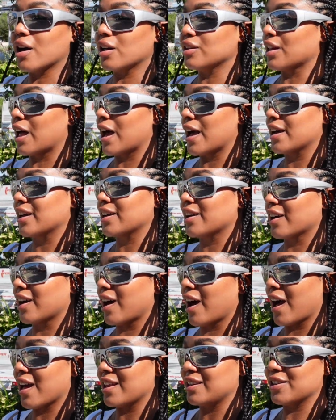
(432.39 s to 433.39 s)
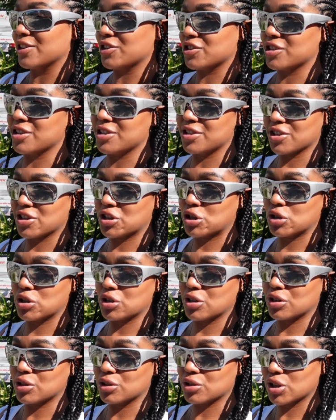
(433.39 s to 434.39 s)
like I literally just
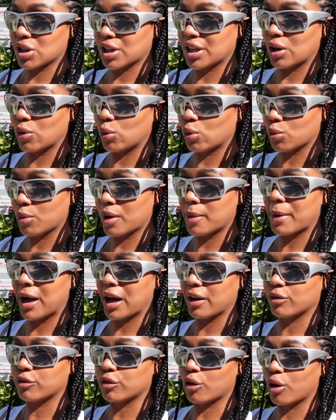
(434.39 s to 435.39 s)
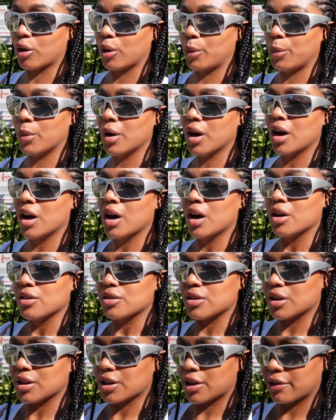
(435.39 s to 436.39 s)
took it all the way back from
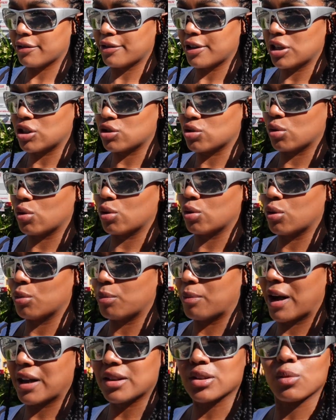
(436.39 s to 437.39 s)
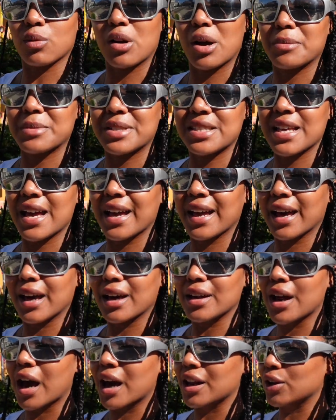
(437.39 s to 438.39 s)
the cathedral back to where I'm
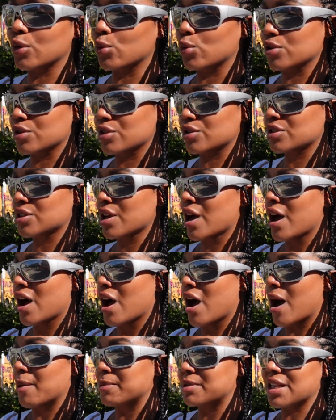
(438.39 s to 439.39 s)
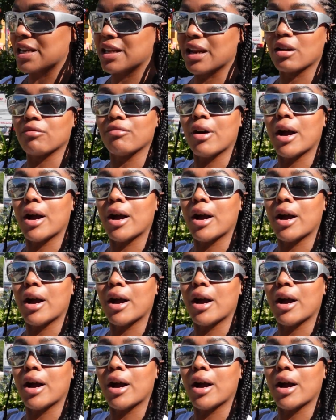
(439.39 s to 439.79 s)
staying and it was I'm staying like